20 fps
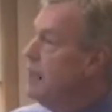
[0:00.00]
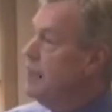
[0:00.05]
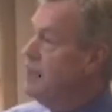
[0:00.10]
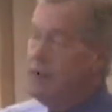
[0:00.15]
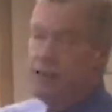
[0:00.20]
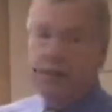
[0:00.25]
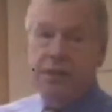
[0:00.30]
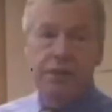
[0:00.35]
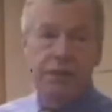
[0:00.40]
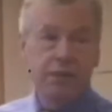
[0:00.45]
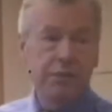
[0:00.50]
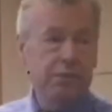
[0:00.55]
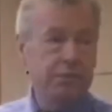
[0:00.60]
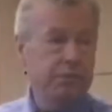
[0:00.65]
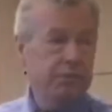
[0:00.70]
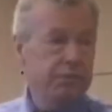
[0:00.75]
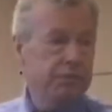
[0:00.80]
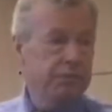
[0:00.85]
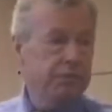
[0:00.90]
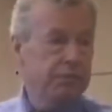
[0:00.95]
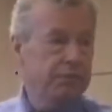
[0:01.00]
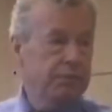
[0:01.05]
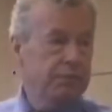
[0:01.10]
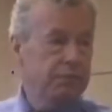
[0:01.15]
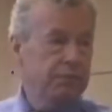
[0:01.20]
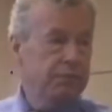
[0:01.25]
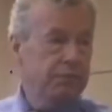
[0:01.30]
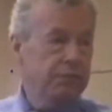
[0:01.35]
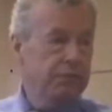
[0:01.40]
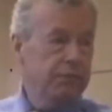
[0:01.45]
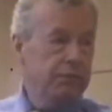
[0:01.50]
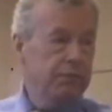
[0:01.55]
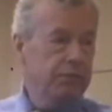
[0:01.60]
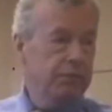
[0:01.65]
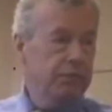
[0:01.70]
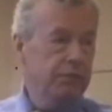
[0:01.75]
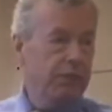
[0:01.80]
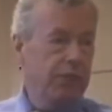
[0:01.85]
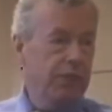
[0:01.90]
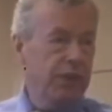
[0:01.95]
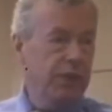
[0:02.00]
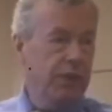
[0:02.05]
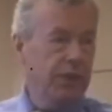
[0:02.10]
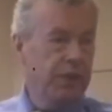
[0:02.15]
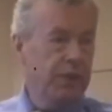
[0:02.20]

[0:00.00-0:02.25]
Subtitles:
Nobody speaks.